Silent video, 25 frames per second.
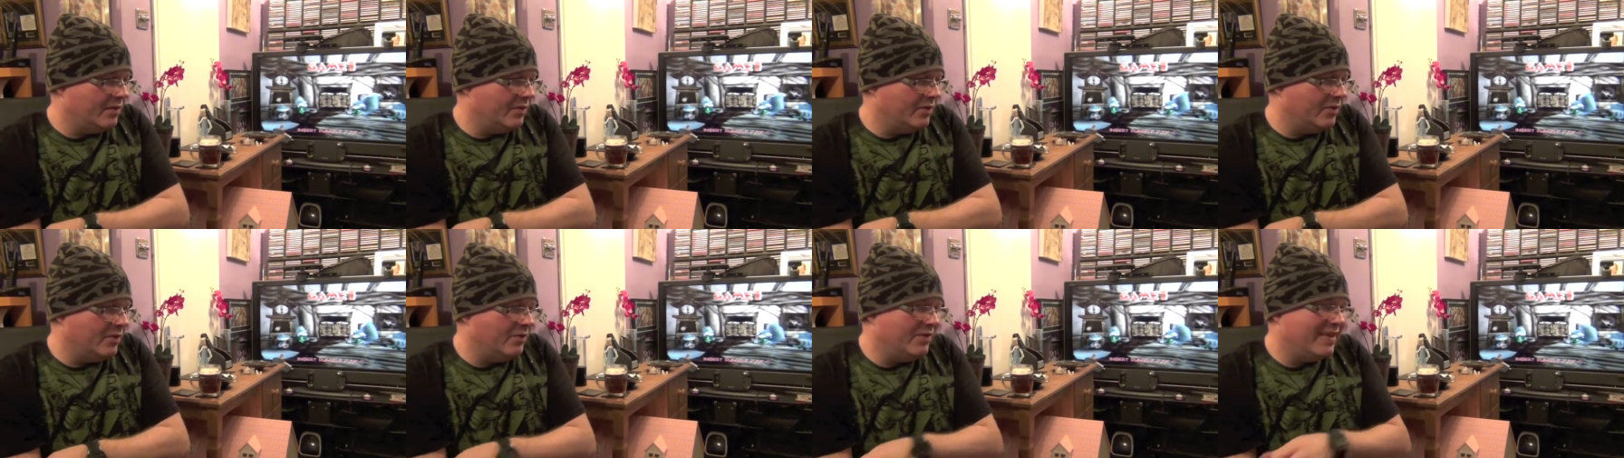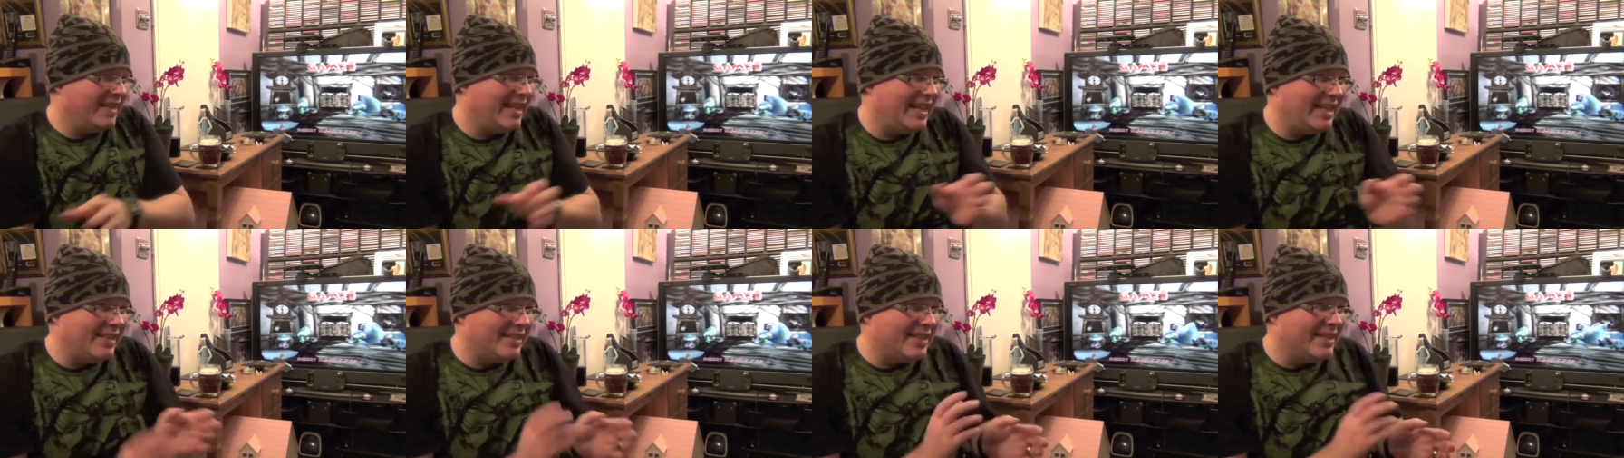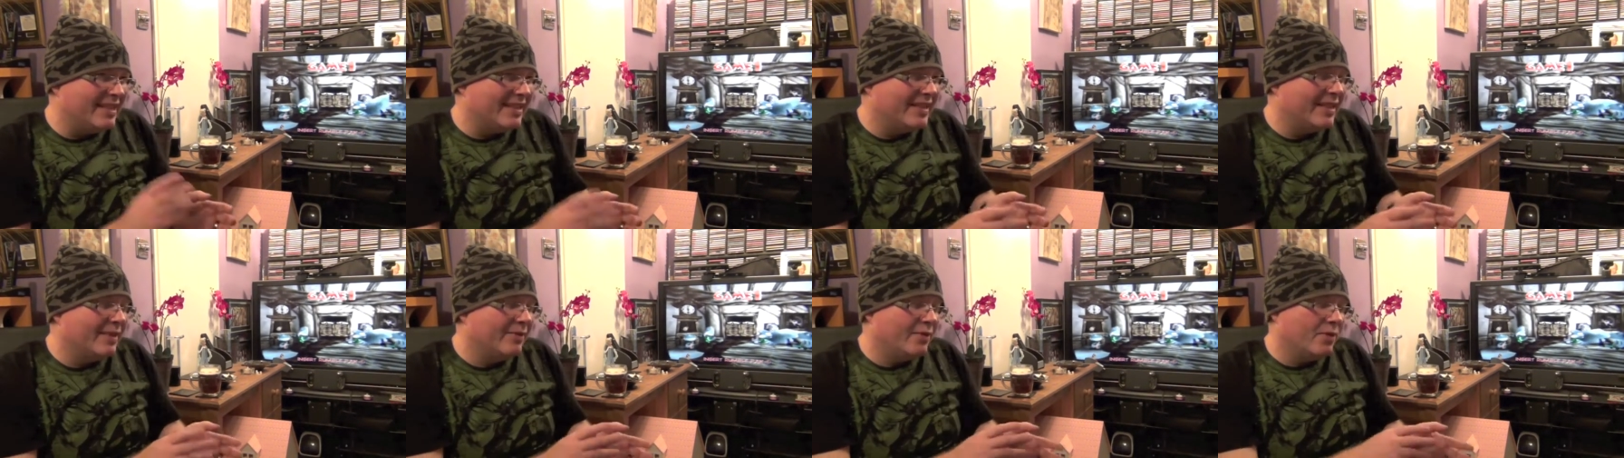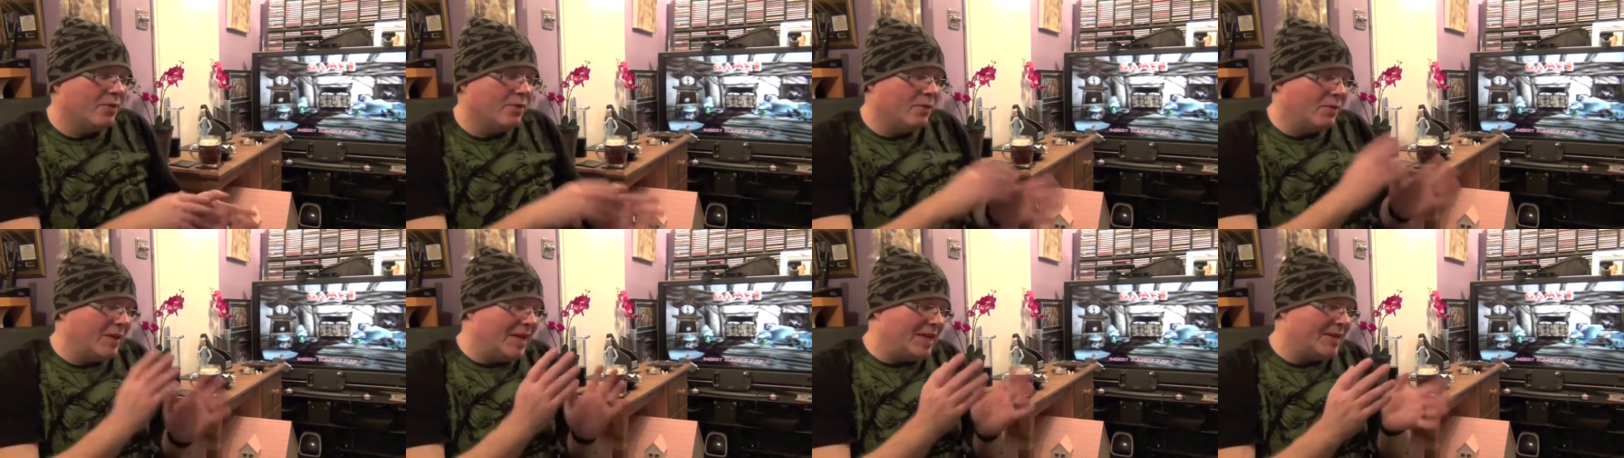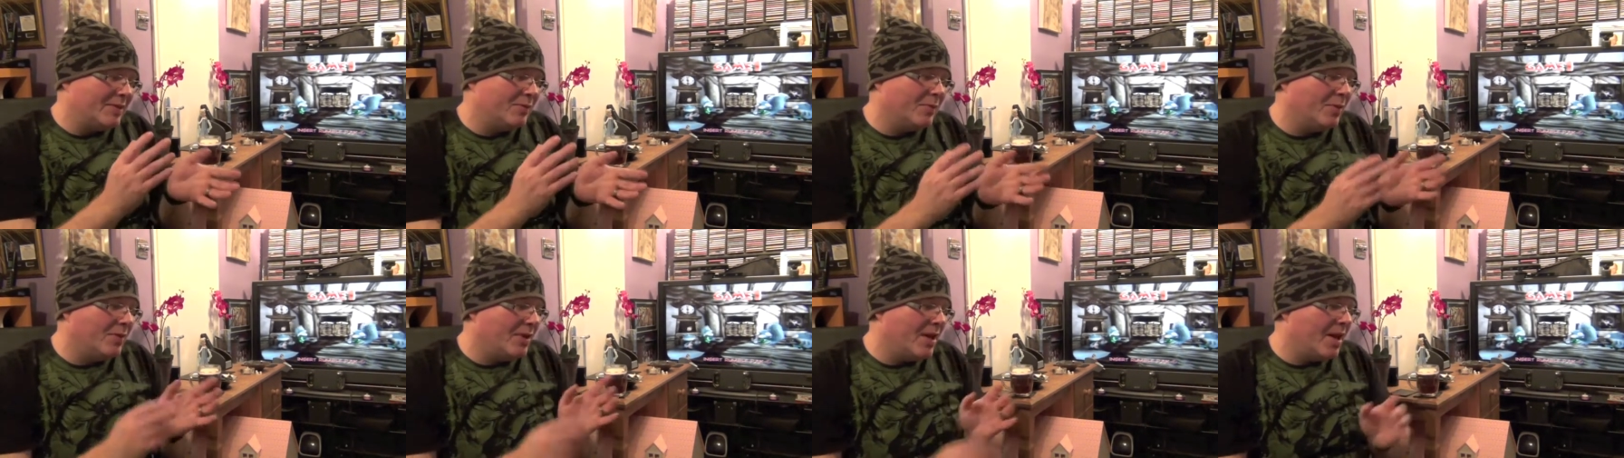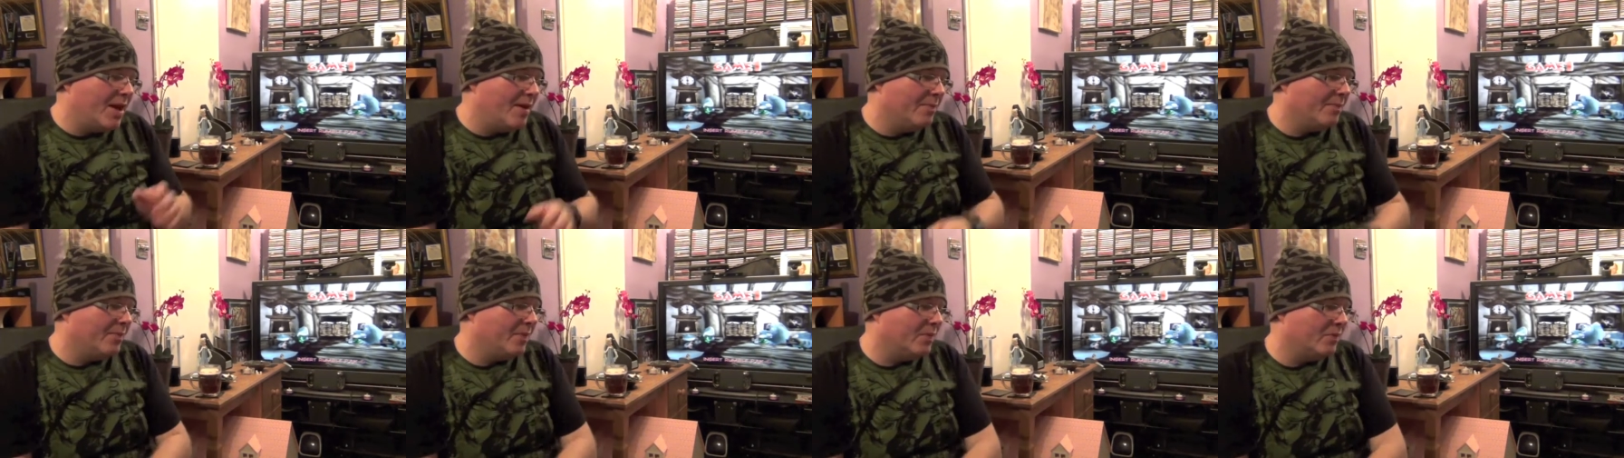not the easiest level, the next one
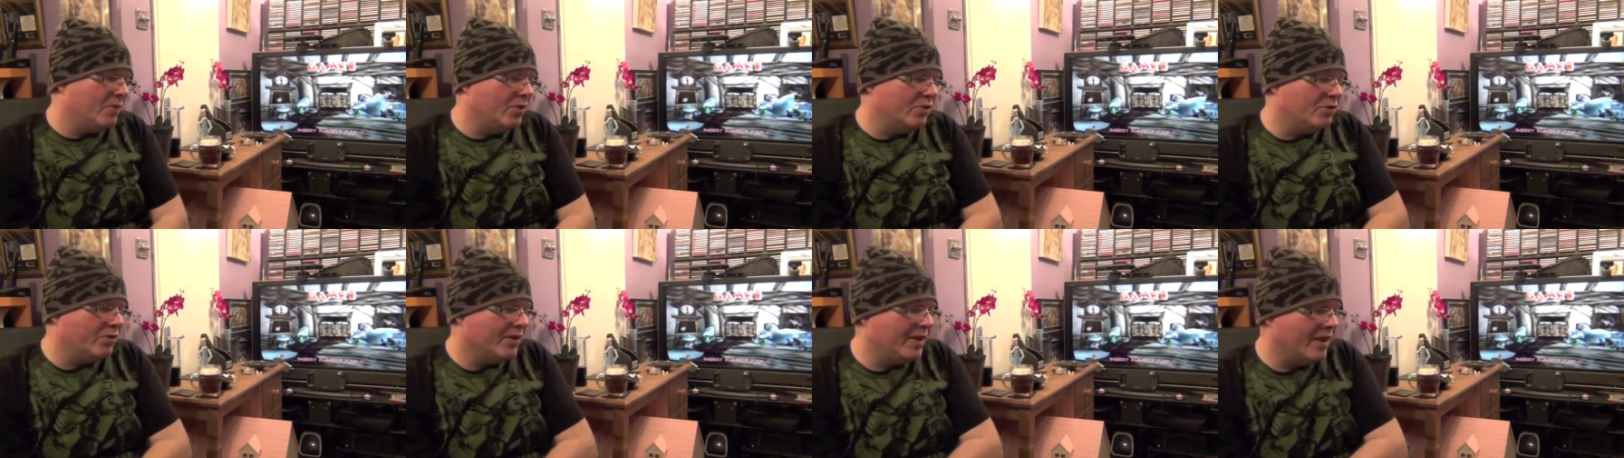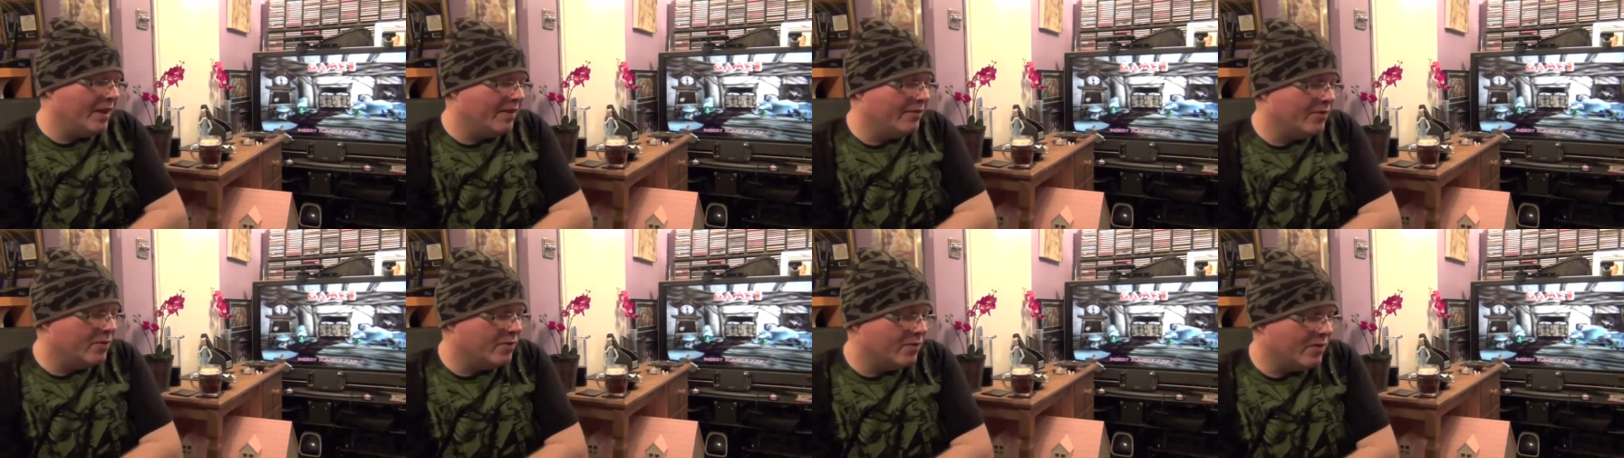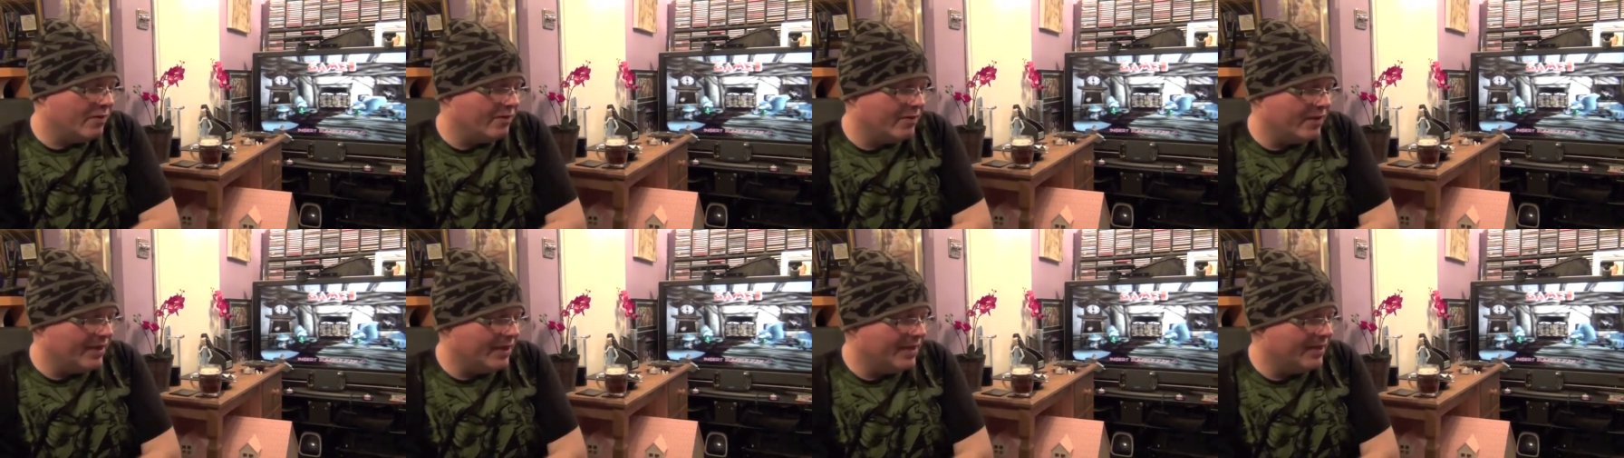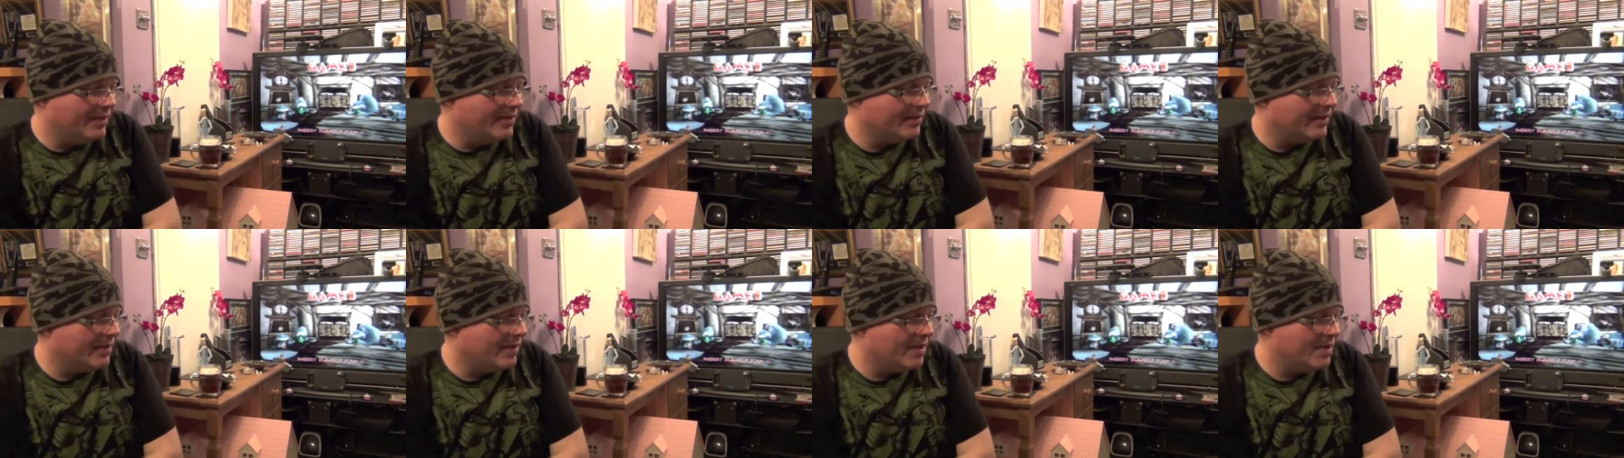up, a moderate level, wherever it is.